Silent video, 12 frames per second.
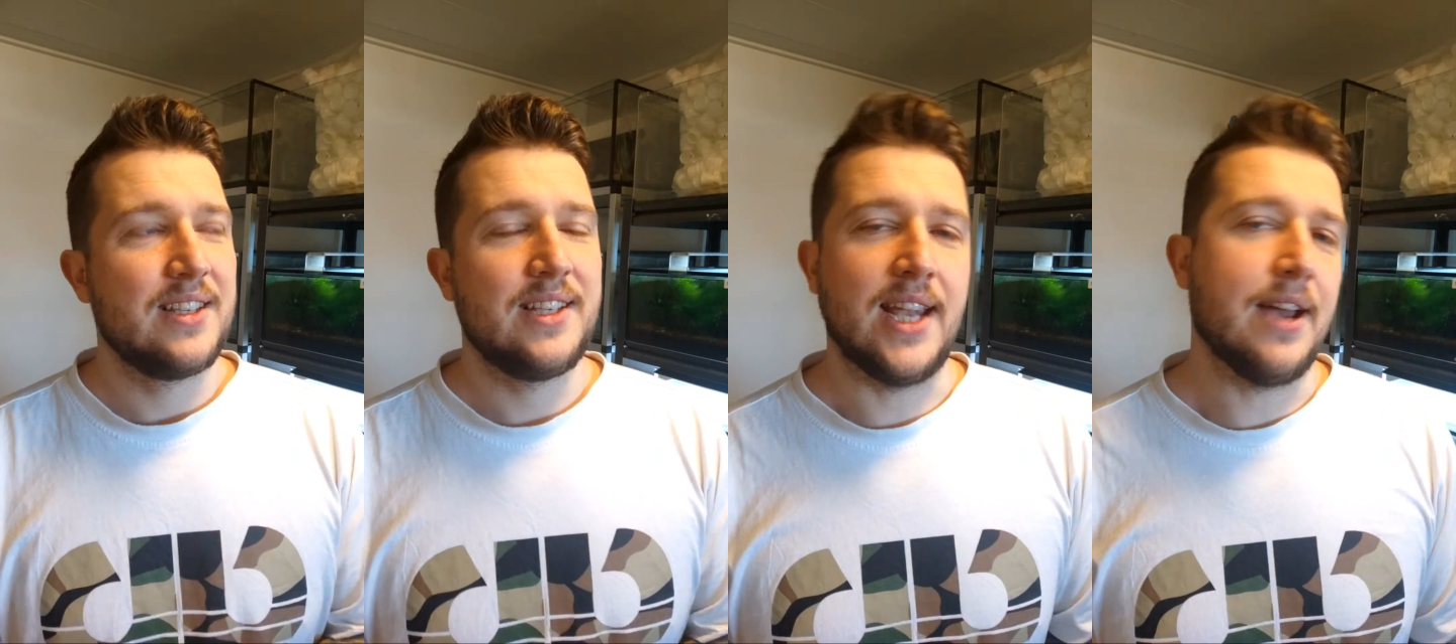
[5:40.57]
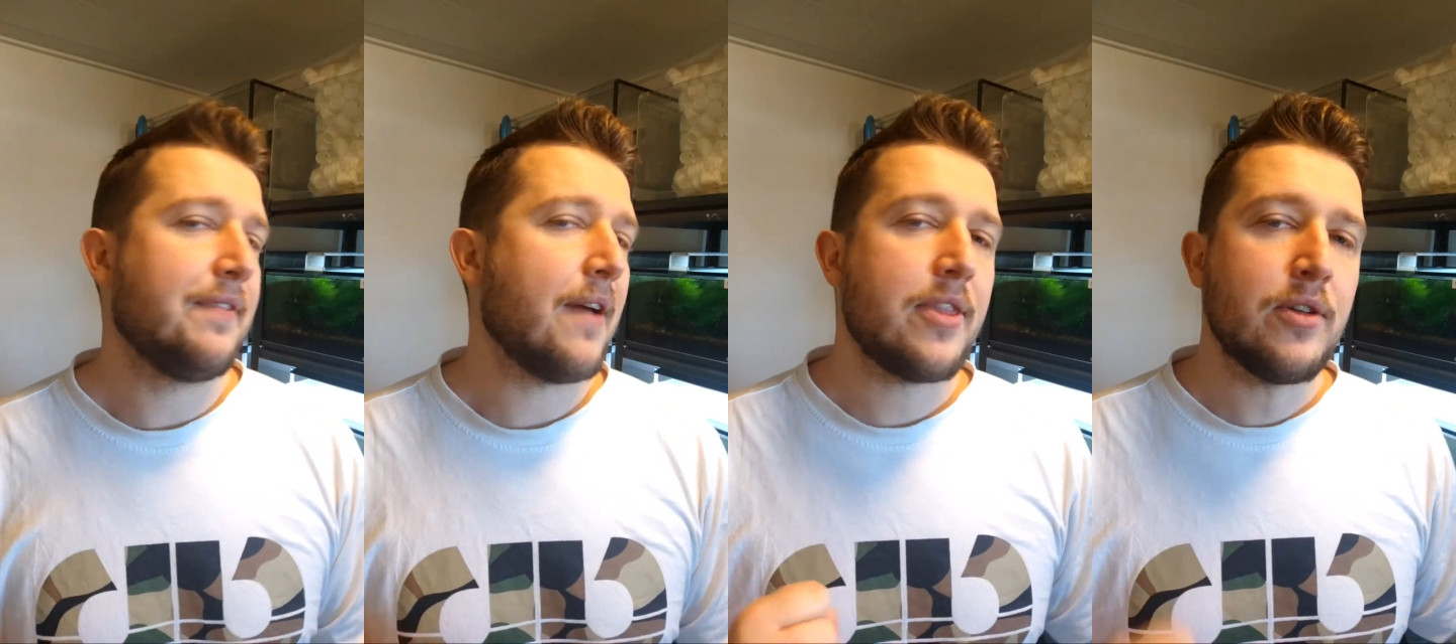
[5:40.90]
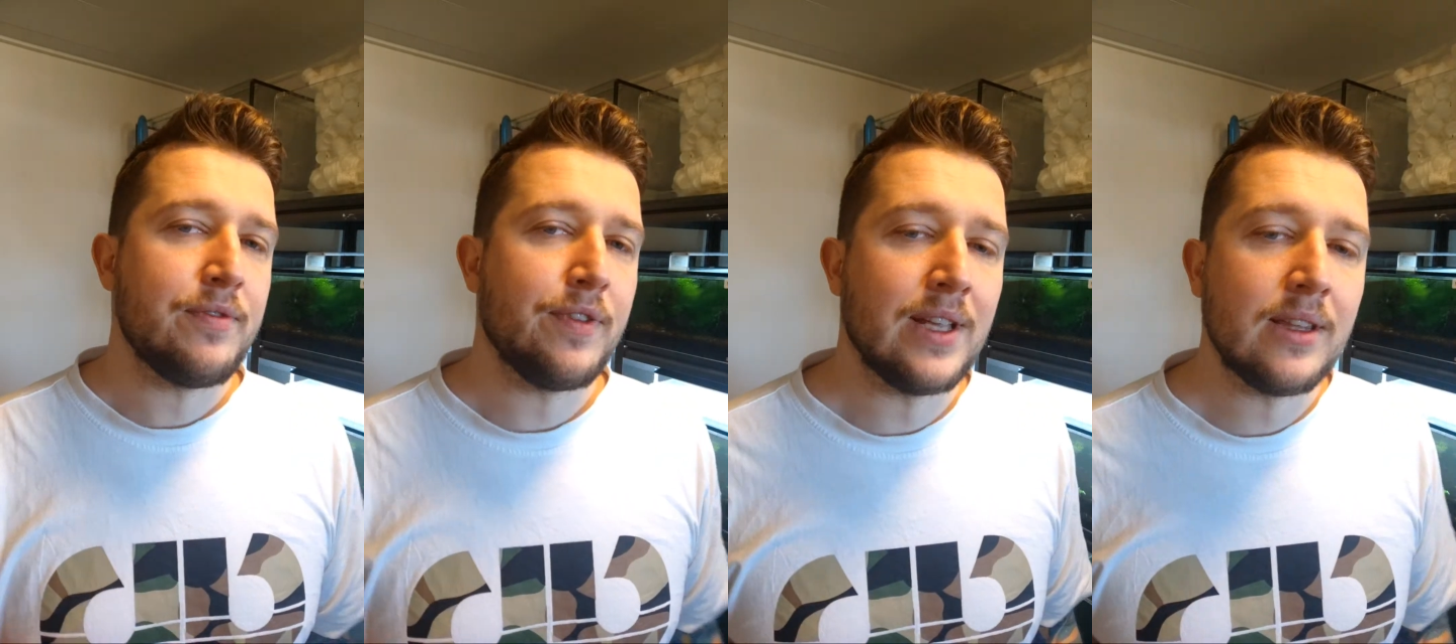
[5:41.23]
yeah, I
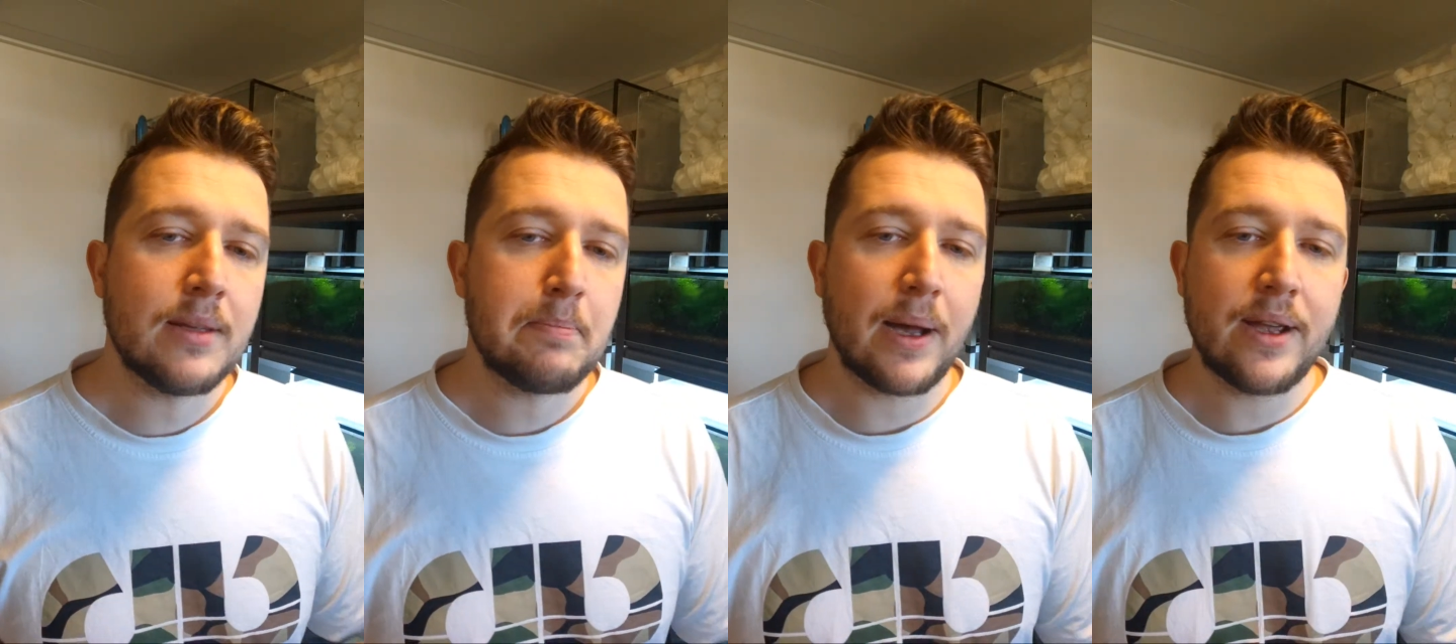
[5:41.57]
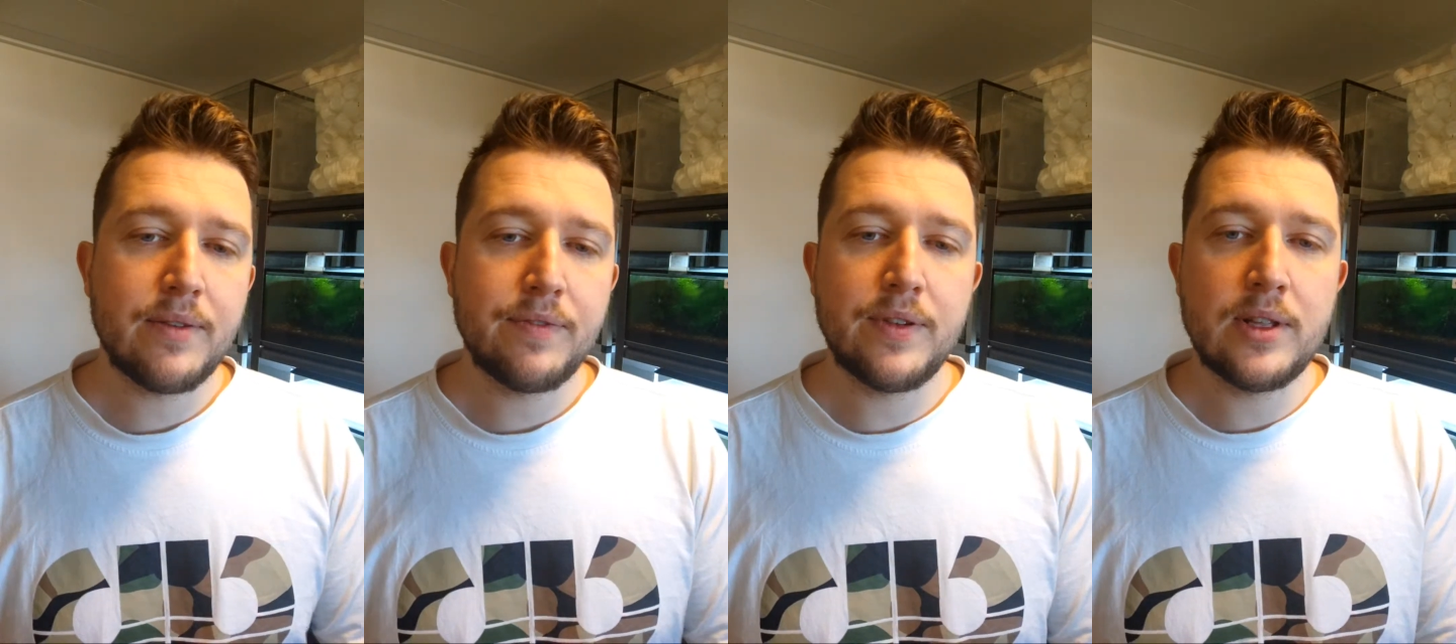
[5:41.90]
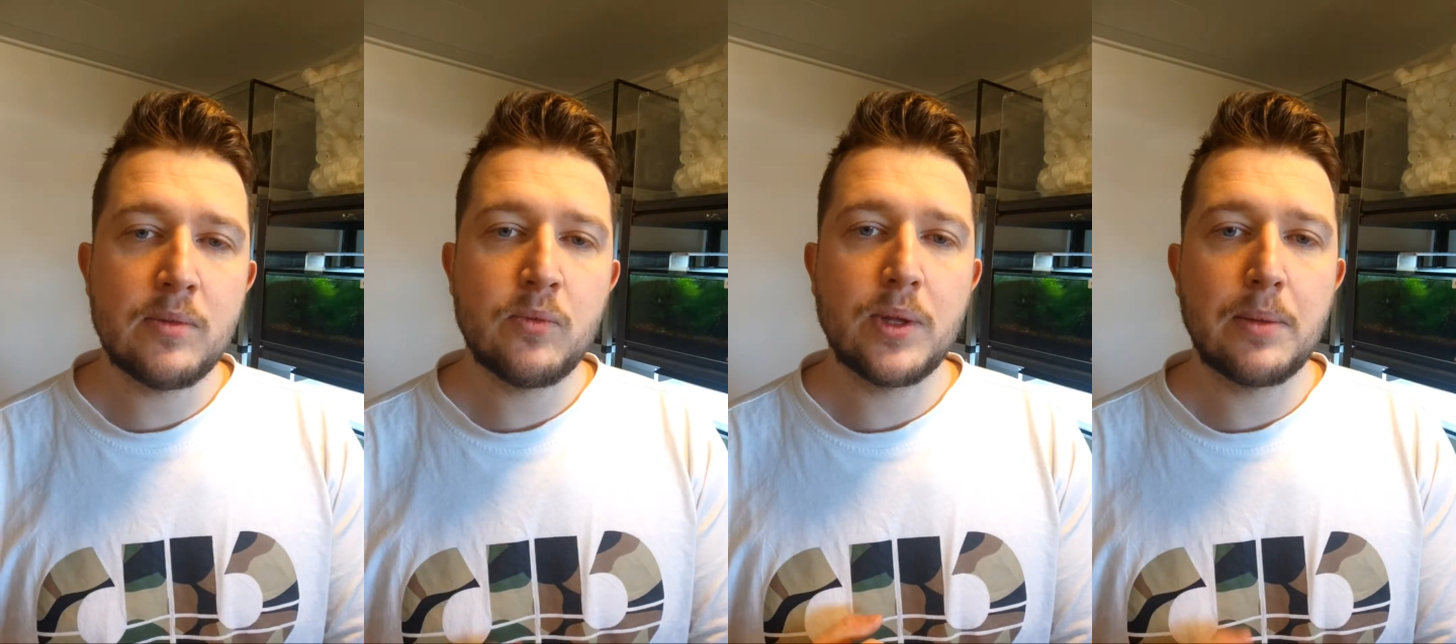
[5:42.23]
don't think the
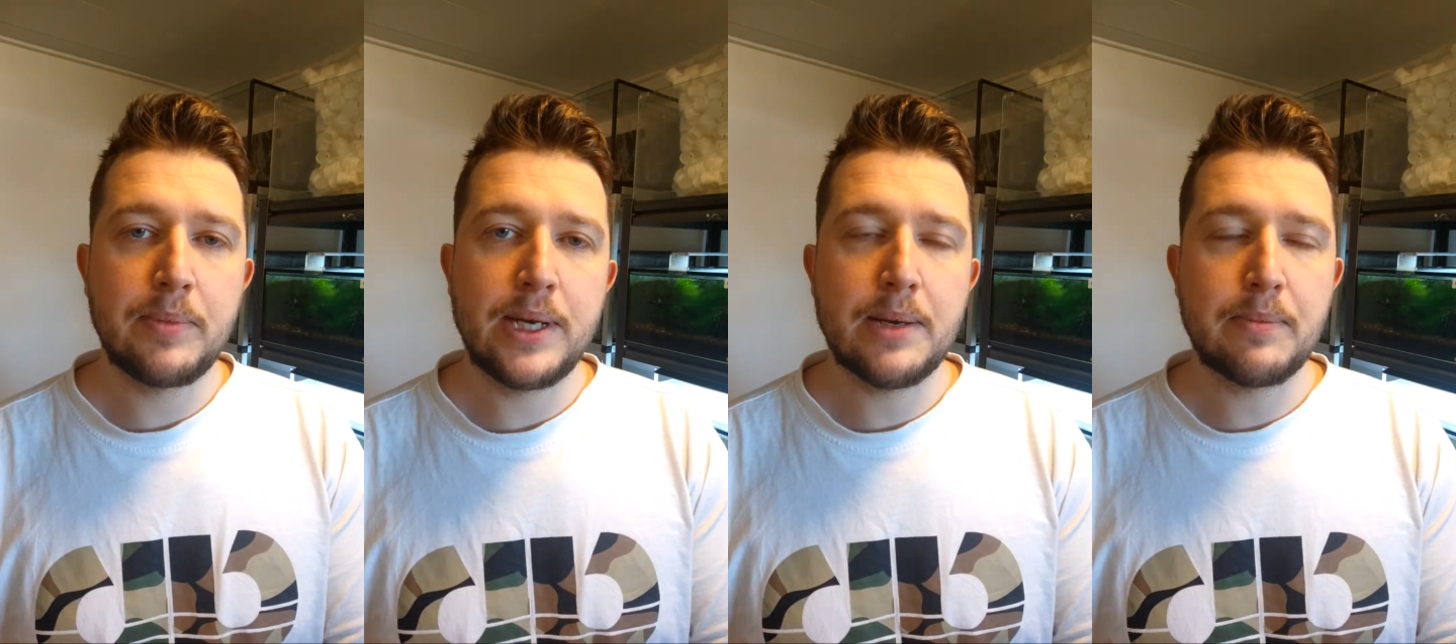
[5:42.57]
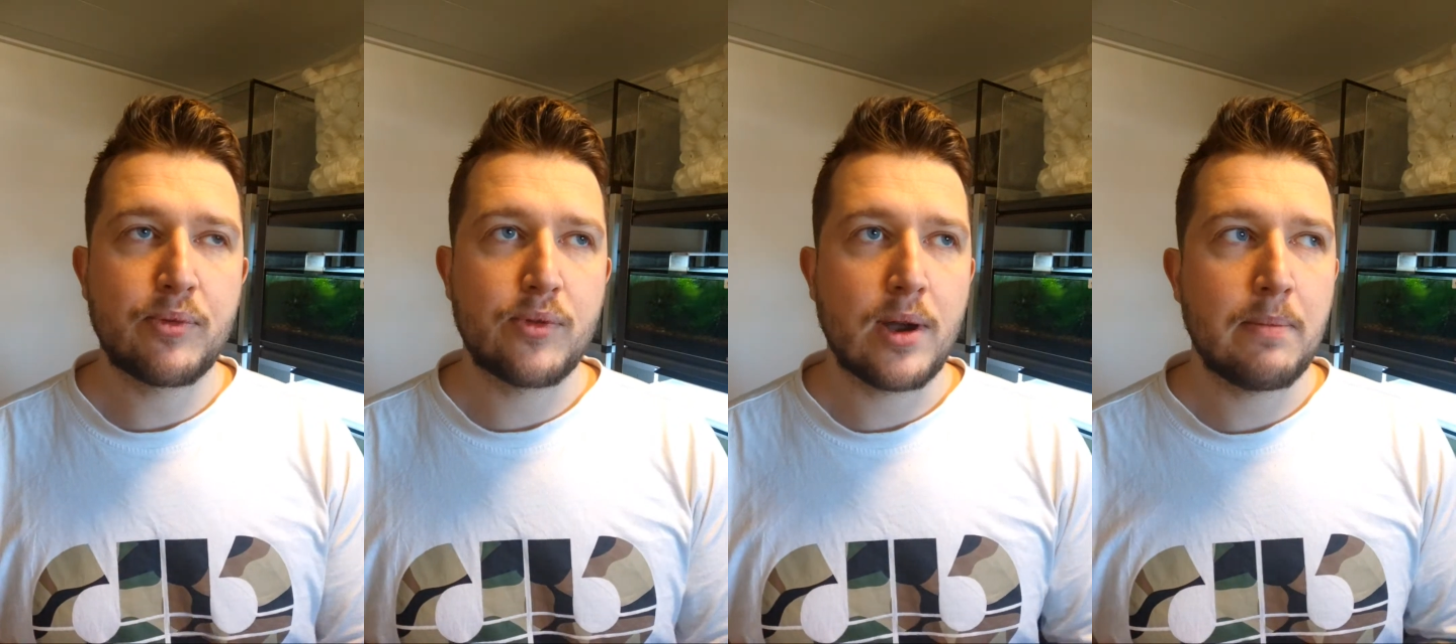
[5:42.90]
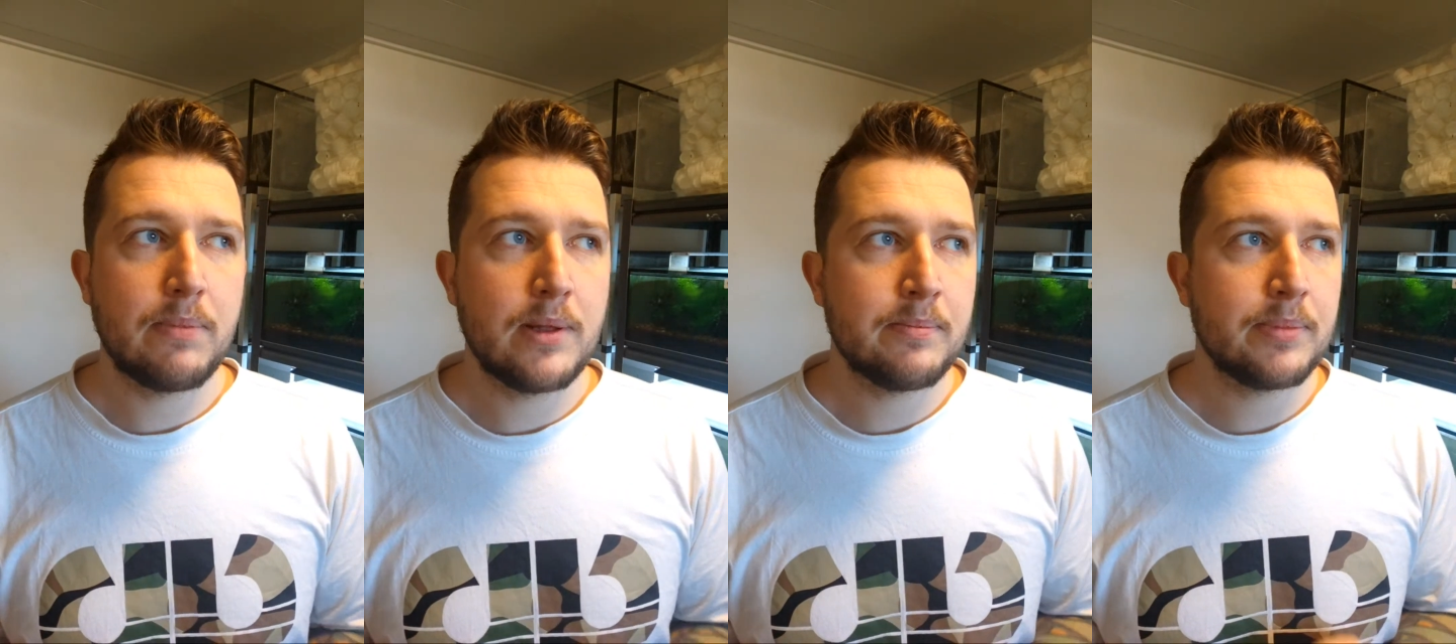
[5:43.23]
biofilm will be a
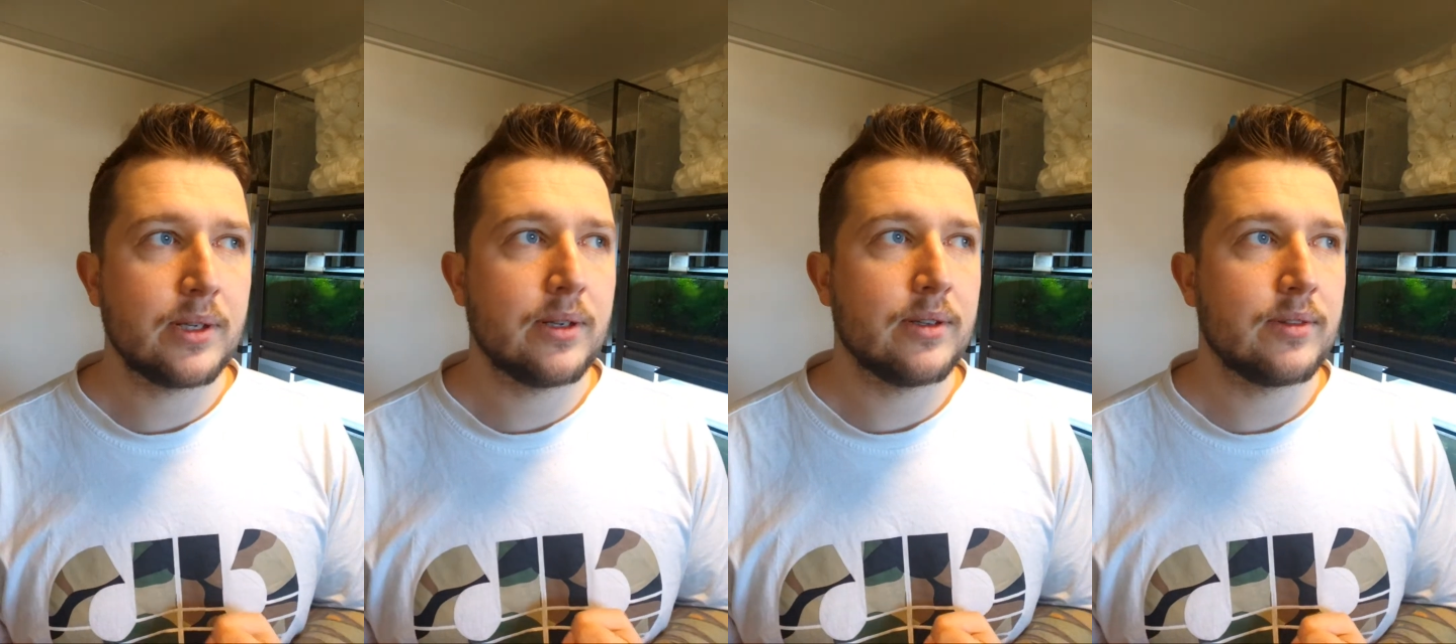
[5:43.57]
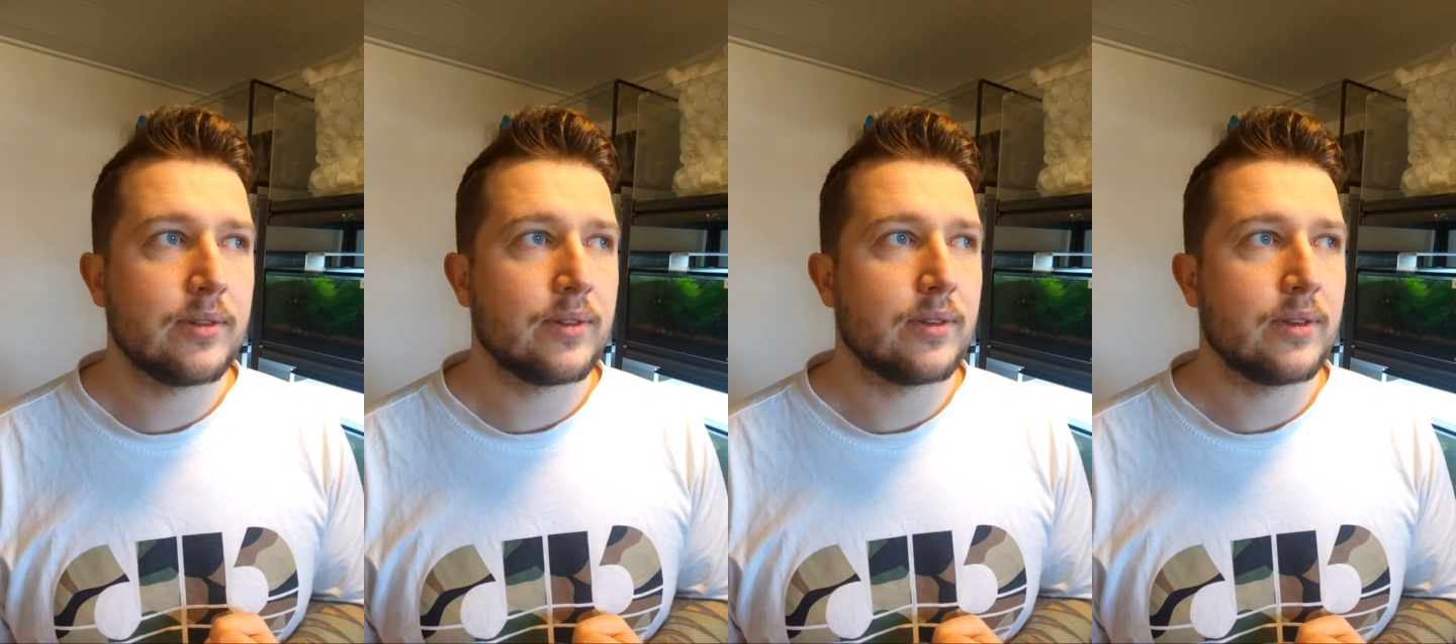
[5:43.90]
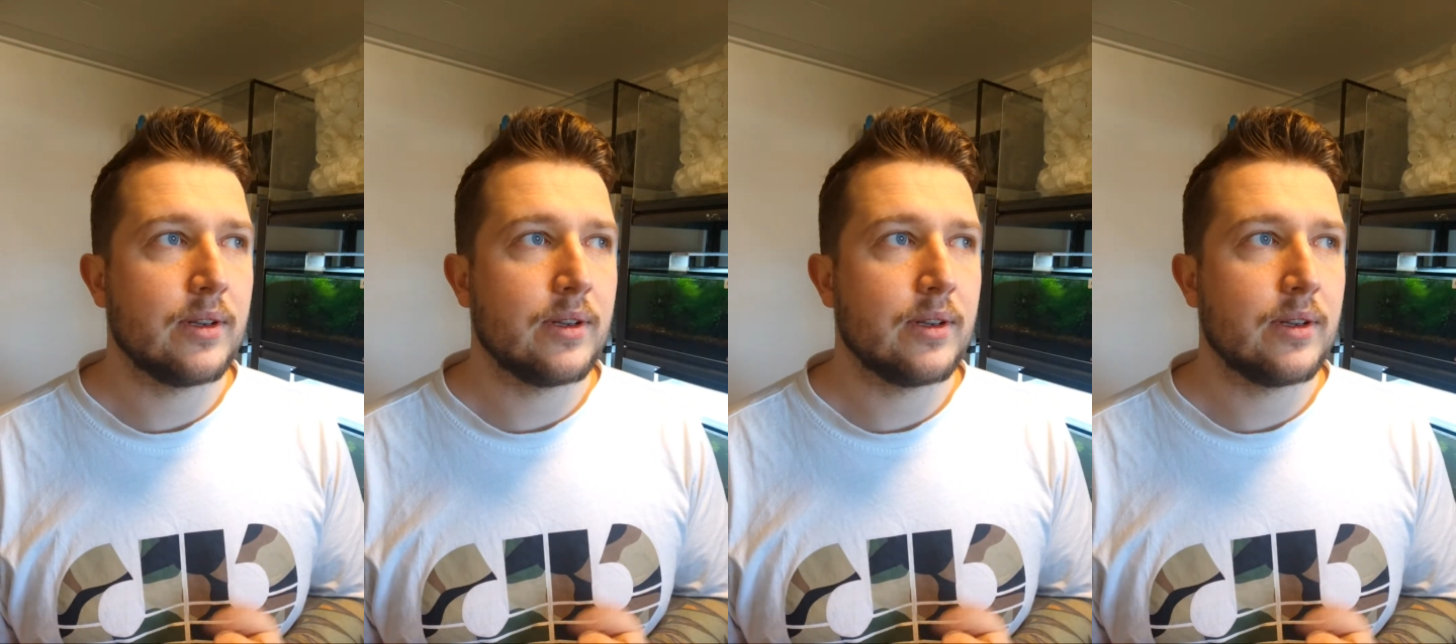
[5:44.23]
problem because,